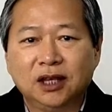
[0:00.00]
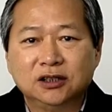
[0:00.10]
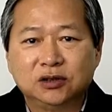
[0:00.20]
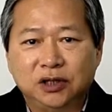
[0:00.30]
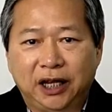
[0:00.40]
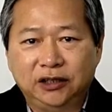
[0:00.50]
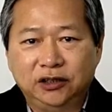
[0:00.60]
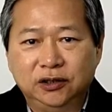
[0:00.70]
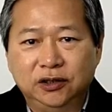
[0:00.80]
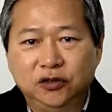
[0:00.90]
so that
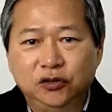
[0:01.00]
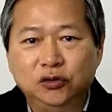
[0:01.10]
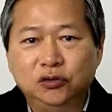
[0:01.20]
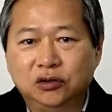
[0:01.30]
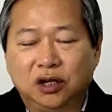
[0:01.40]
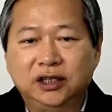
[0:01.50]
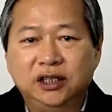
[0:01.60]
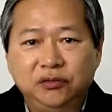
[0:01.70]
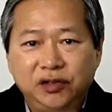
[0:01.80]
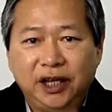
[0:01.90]
you do not
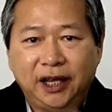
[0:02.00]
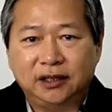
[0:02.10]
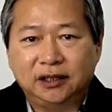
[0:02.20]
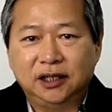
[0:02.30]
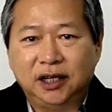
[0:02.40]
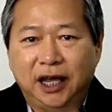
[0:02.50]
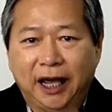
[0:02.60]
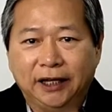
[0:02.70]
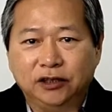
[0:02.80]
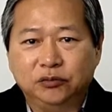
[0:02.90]
deviate
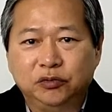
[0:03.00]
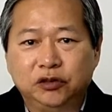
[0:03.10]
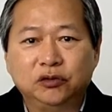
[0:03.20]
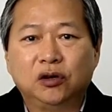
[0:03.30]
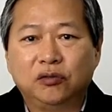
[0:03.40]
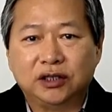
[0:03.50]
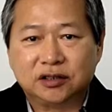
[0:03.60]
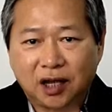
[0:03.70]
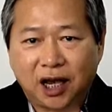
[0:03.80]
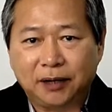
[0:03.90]
and we do not
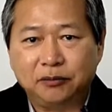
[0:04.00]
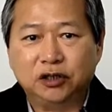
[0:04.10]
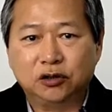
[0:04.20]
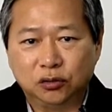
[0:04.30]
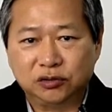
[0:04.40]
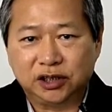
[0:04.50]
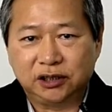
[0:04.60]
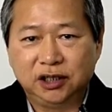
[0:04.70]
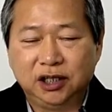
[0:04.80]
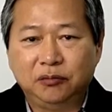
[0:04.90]
waste time in
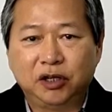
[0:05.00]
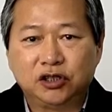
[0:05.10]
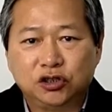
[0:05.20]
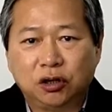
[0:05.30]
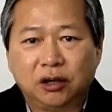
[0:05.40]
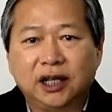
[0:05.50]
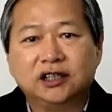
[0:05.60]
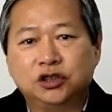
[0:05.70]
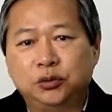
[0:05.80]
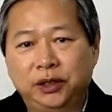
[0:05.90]
coaching. Make it short
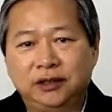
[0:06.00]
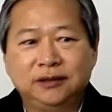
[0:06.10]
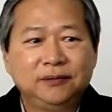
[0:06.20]
and sweet.